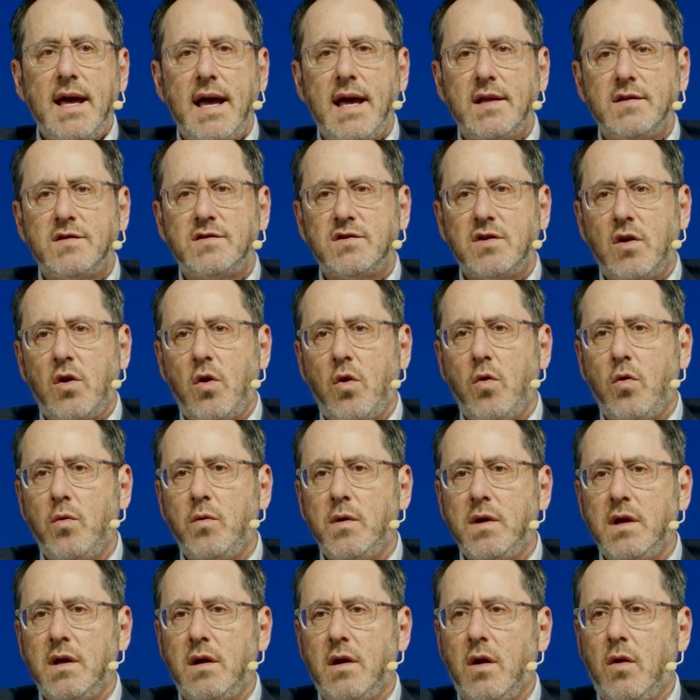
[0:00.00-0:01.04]
And
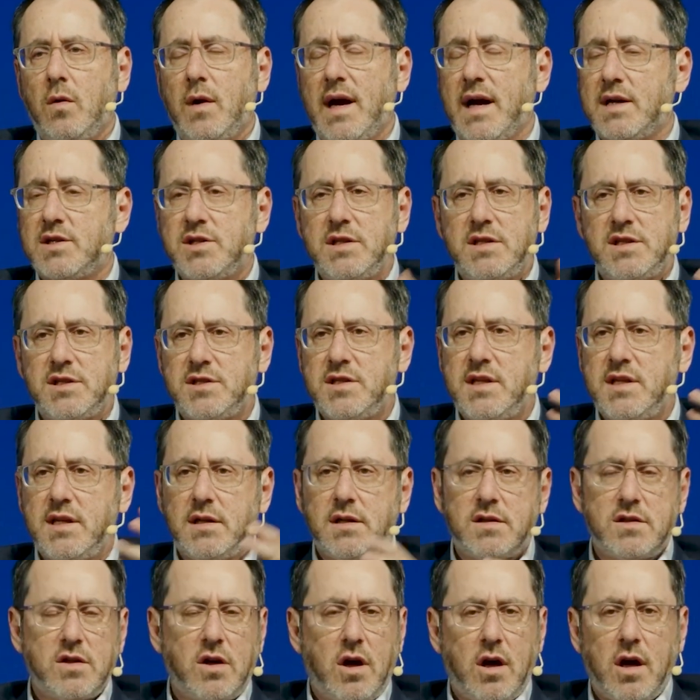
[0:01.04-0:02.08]
so, I actually just
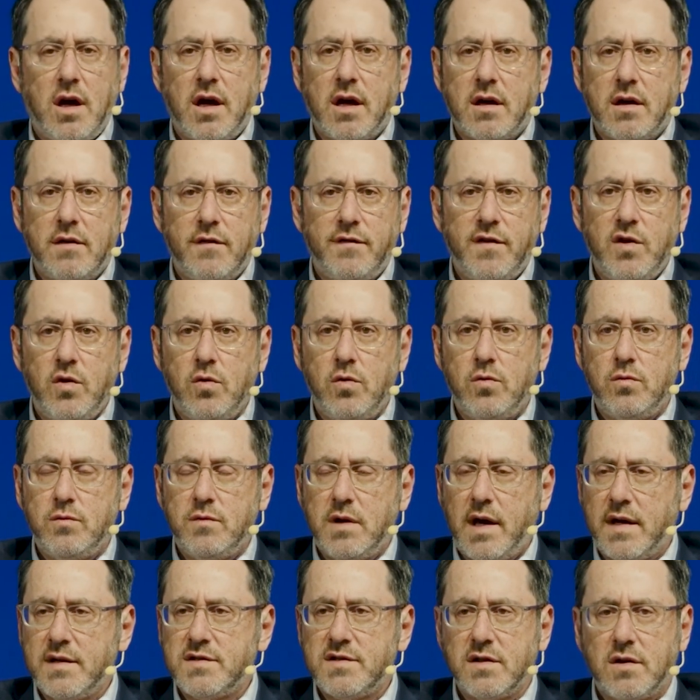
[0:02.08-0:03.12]
did a talk a few
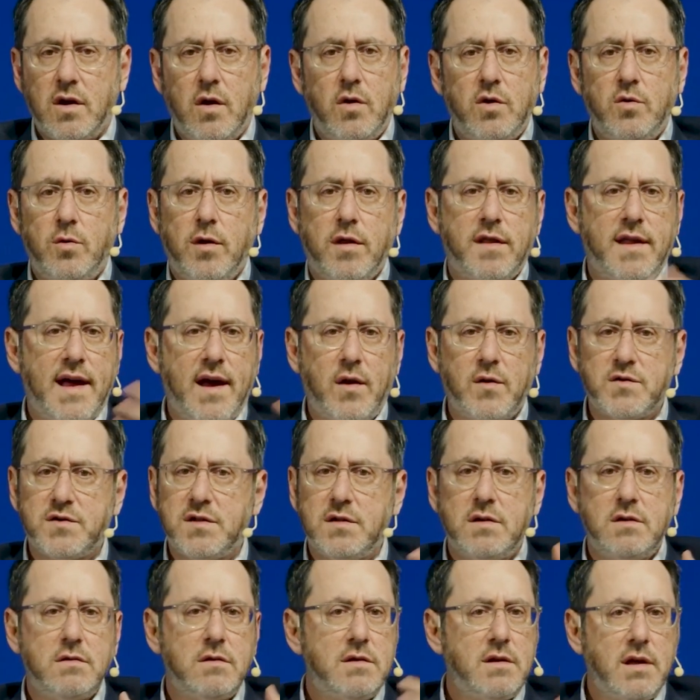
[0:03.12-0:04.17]
nights ago to
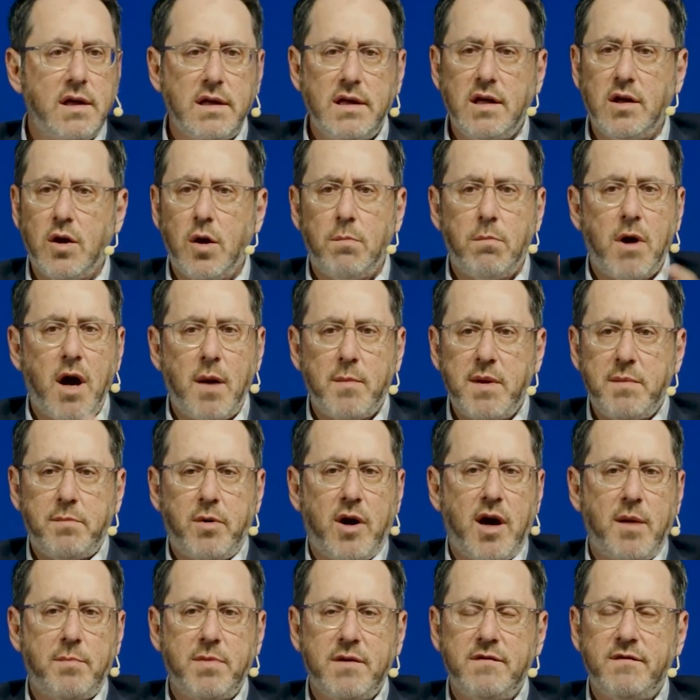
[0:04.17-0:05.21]
1,000, mom and
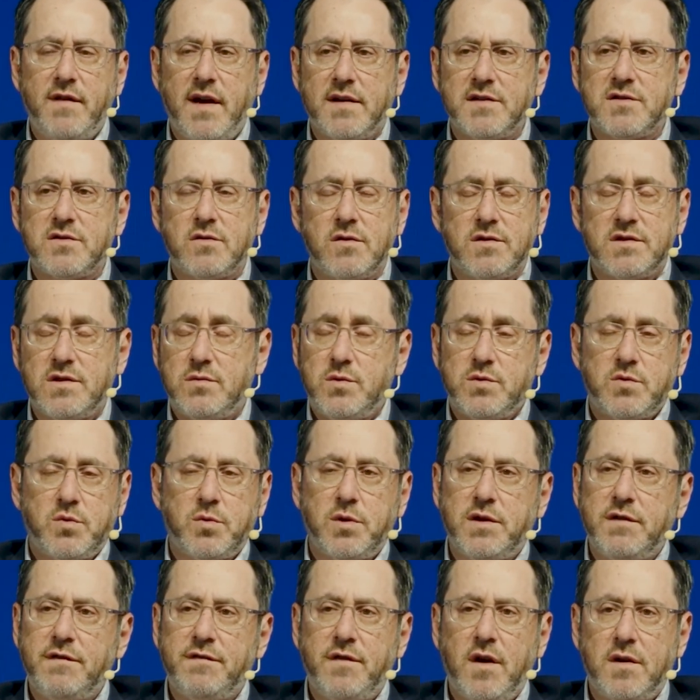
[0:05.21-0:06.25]
pop investors, and it was a
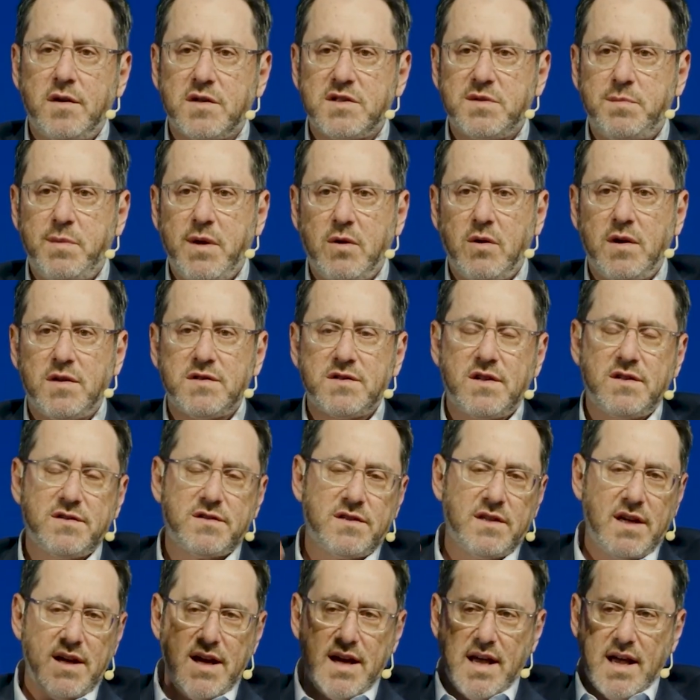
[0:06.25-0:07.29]
really fun experience
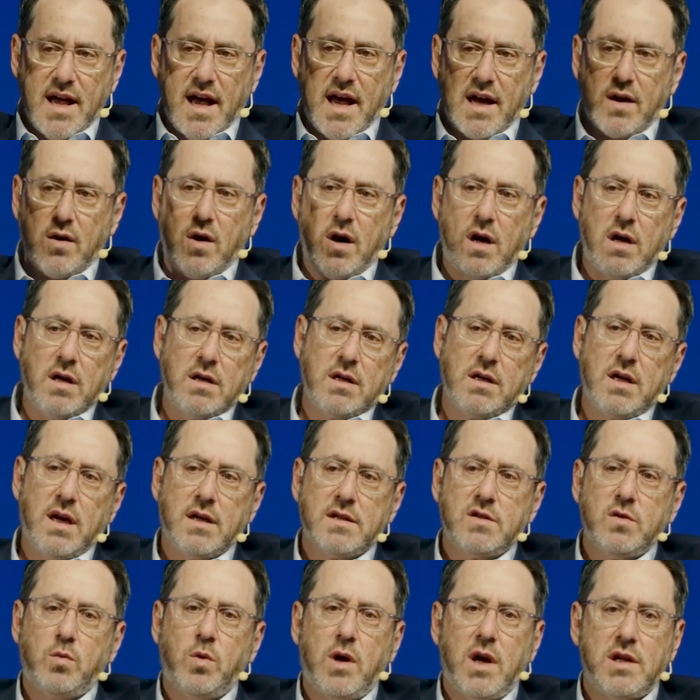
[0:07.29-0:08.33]
because I
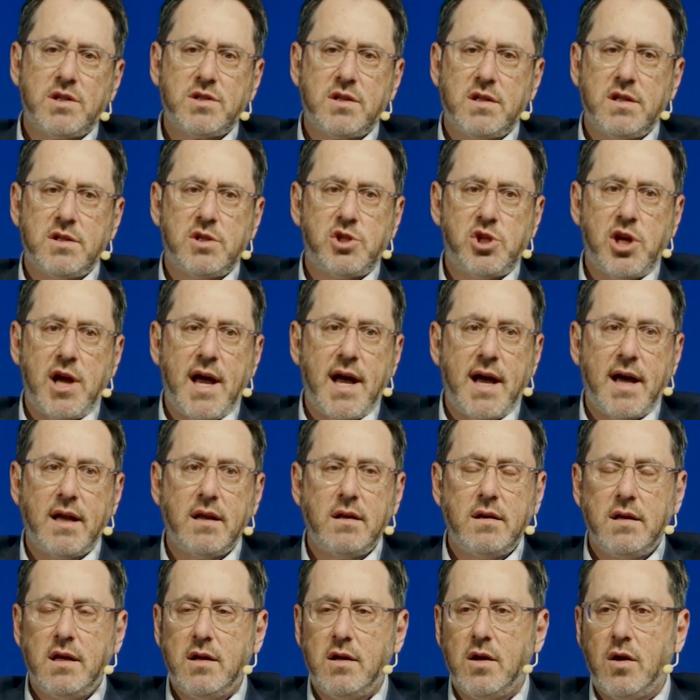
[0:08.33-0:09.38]
got to watch the chat,
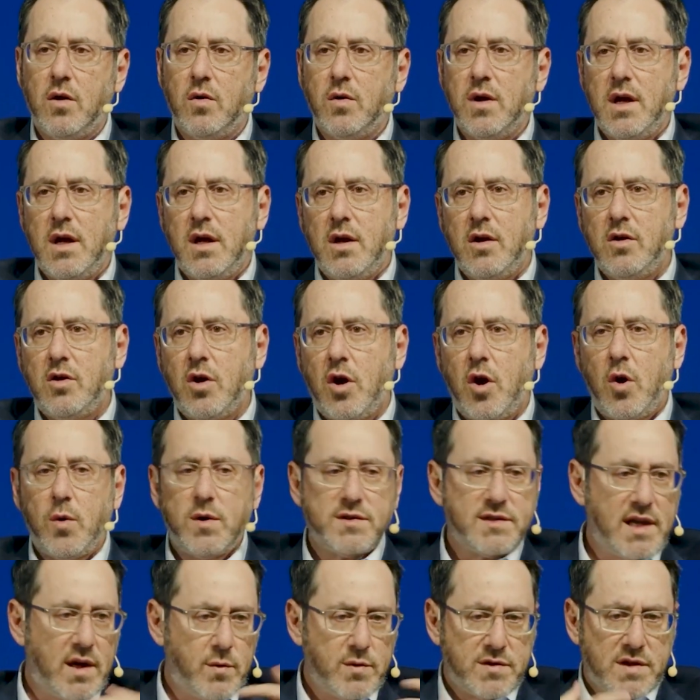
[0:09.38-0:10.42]
go
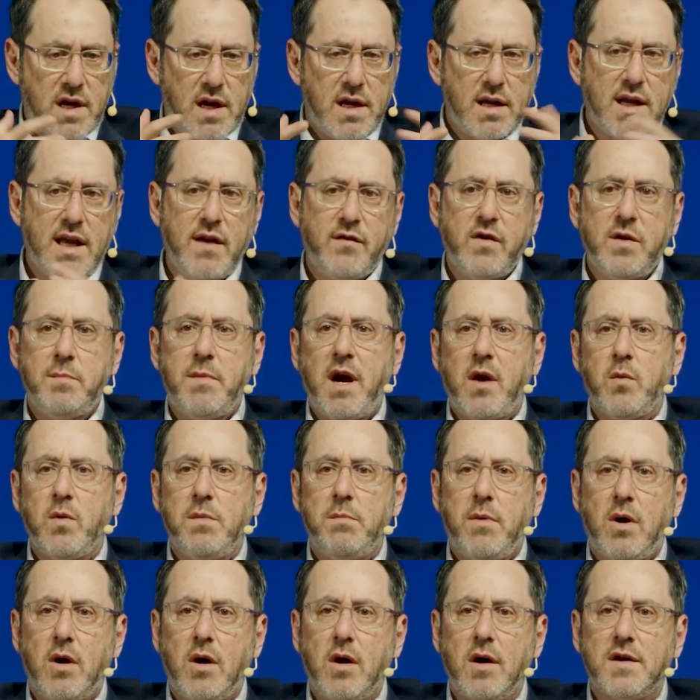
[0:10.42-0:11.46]
as I was kind of giving my
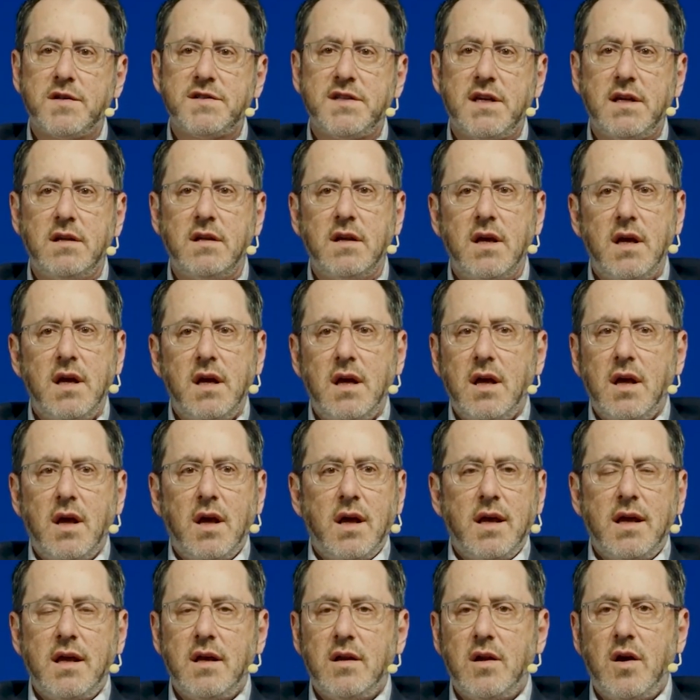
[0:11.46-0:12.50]
remarks. And,
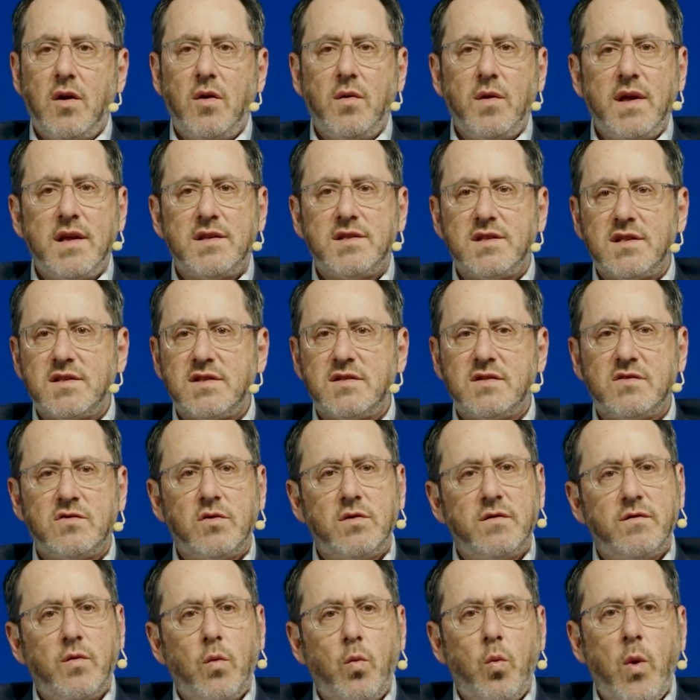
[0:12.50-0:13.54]
it's just
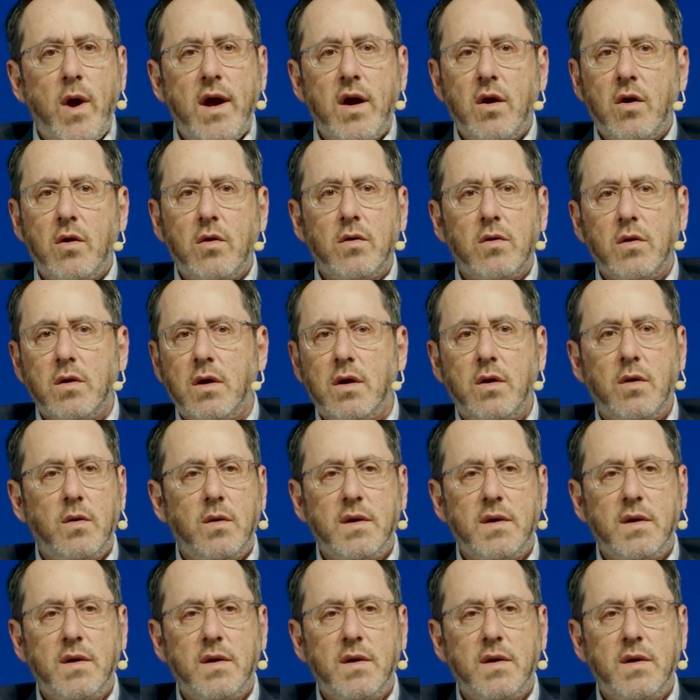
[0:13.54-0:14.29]
sort of where